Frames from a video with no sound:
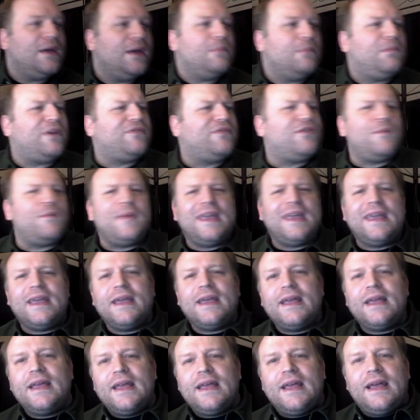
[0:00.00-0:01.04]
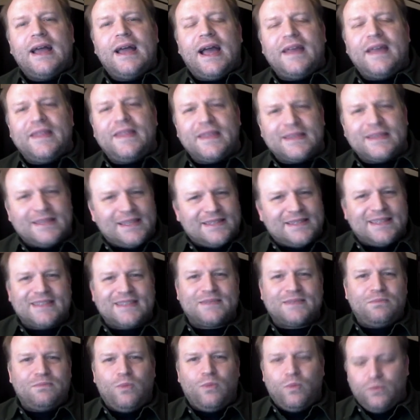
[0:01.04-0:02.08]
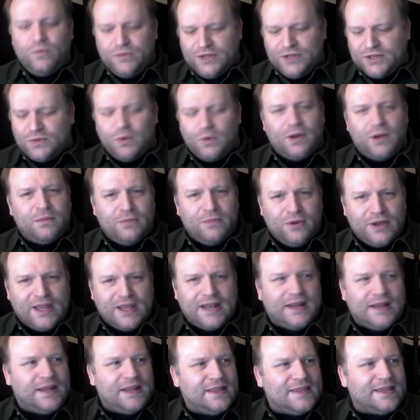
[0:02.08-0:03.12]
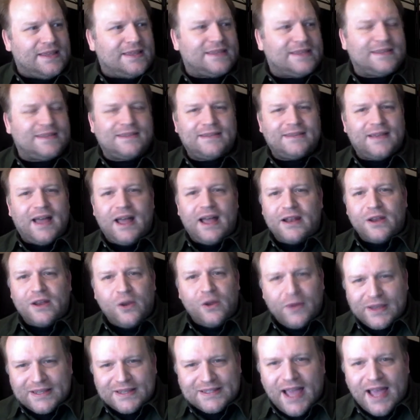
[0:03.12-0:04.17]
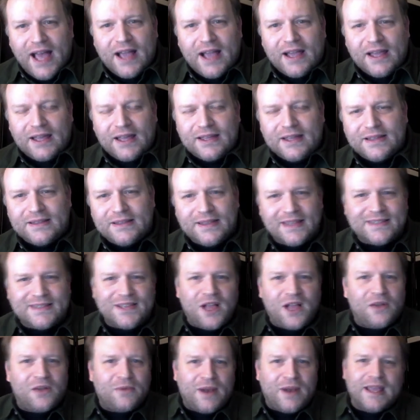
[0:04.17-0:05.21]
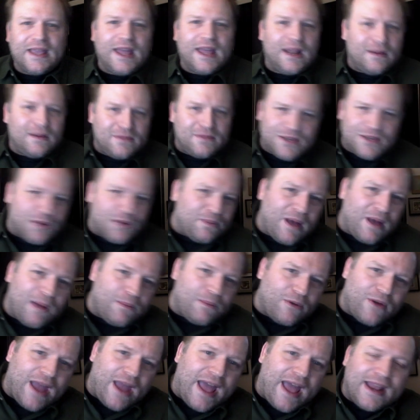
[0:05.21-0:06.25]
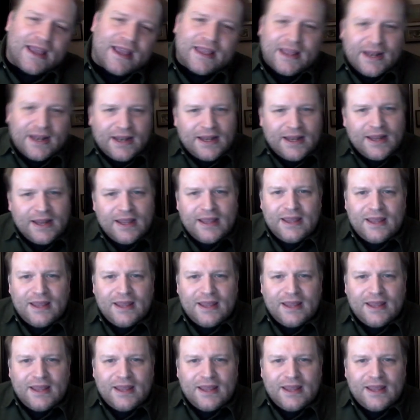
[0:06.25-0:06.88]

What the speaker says: But for me, I think since it's just one book in this ongoing saga that's already kind of soap operatic and